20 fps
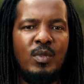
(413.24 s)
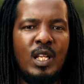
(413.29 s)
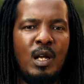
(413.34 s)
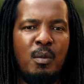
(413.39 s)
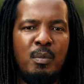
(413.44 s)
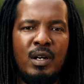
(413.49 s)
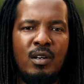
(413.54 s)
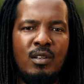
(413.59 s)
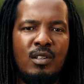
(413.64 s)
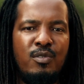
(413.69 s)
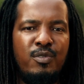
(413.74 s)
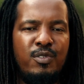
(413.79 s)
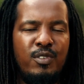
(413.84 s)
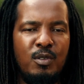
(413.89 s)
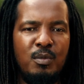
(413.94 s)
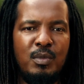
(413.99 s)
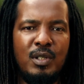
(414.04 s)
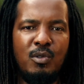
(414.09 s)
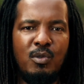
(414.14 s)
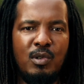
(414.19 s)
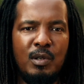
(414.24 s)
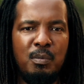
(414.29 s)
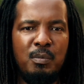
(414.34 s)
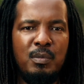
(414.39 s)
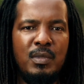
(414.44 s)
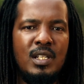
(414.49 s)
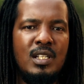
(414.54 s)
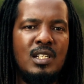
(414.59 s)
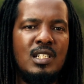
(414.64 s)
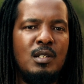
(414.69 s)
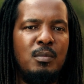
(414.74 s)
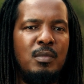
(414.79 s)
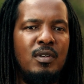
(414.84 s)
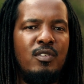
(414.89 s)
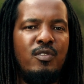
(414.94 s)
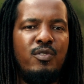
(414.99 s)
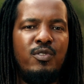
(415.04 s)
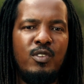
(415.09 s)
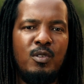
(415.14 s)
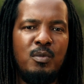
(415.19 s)
about film equipment,
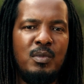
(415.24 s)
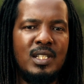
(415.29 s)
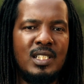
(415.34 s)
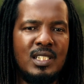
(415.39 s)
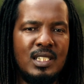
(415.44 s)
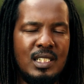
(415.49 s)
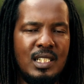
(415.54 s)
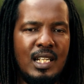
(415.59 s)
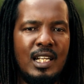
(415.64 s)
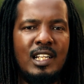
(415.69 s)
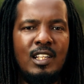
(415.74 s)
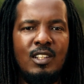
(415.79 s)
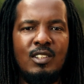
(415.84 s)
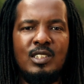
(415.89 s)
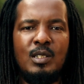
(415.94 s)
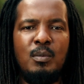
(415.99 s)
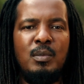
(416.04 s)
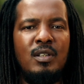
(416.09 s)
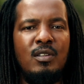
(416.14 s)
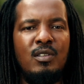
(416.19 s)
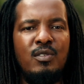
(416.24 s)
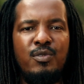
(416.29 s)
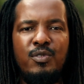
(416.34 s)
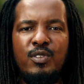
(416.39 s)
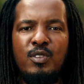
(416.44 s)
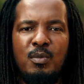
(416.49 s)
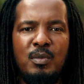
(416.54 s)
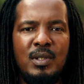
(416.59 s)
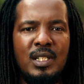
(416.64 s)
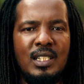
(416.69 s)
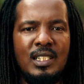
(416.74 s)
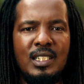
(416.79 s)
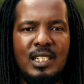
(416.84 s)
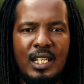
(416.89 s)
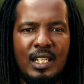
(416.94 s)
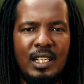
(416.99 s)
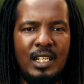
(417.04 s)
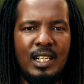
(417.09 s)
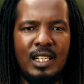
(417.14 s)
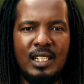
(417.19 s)
about filming styles, about filming
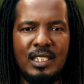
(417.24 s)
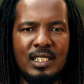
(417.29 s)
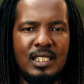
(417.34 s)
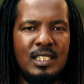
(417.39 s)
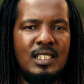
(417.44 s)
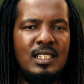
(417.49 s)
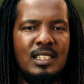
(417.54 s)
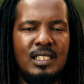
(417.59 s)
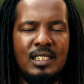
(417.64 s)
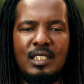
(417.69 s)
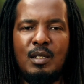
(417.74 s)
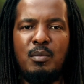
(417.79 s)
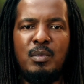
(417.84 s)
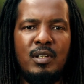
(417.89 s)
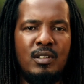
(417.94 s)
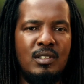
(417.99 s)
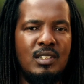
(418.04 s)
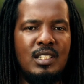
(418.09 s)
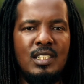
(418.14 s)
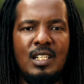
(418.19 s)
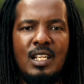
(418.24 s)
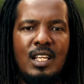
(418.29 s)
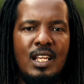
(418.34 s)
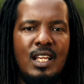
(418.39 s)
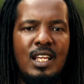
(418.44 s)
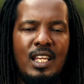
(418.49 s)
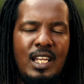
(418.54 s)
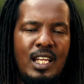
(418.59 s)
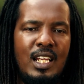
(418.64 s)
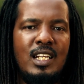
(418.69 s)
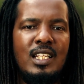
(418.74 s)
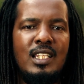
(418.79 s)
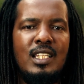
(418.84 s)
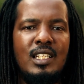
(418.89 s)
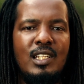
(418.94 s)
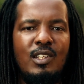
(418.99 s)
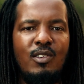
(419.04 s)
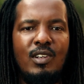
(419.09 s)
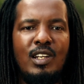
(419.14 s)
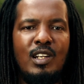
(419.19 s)
directors, about
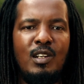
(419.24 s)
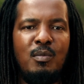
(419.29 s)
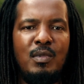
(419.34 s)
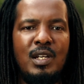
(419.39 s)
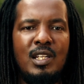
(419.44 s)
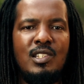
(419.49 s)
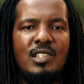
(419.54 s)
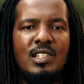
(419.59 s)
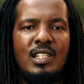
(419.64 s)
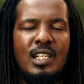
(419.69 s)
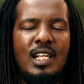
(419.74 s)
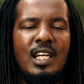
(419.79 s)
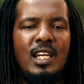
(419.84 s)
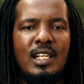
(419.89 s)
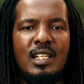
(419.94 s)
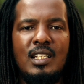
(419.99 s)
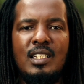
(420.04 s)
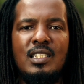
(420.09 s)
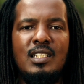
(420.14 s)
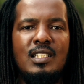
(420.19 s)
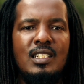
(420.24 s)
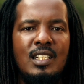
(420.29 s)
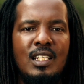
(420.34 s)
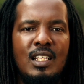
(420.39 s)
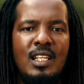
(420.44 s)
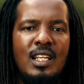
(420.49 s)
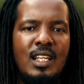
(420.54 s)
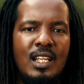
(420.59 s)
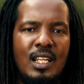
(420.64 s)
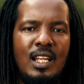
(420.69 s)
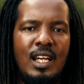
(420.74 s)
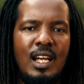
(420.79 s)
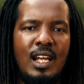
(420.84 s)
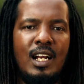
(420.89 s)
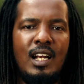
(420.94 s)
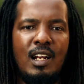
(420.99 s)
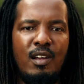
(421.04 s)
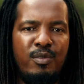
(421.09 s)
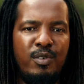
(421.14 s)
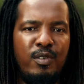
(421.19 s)
anything you can imagine. And
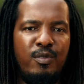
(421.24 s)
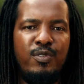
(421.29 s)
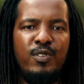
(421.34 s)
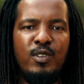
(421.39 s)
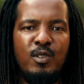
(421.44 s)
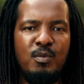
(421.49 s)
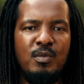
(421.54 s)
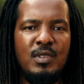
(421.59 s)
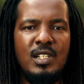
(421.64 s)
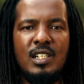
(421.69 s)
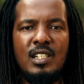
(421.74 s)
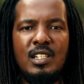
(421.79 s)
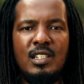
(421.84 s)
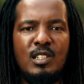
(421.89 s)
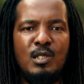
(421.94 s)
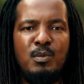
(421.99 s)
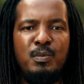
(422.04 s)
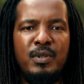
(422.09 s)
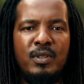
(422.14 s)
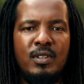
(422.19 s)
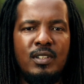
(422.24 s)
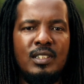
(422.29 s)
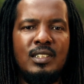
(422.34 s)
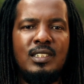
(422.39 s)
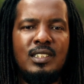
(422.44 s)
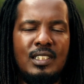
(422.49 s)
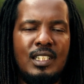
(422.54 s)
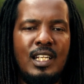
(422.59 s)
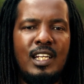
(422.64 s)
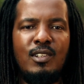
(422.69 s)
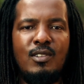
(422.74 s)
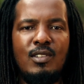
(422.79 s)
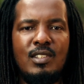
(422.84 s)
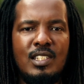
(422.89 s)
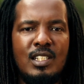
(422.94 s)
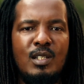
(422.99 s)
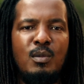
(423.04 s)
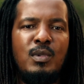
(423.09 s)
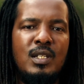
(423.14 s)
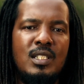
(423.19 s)
I love a film nerd because I
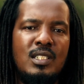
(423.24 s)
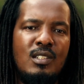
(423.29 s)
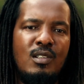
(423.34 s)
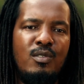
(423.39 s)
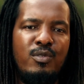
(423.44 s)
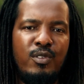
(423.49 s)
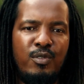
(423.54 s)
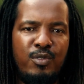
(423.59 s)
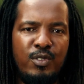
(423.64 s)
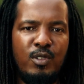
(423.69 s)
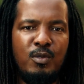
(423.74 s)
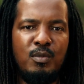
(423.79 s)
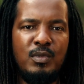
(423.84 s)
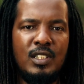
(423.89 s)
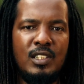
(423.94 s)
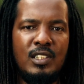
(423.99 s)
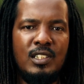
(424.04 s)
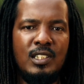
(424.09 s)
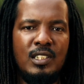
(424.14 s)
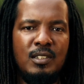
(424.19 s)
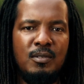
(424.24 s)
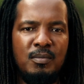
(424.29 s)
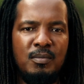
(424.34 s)
consider myself a film nerd.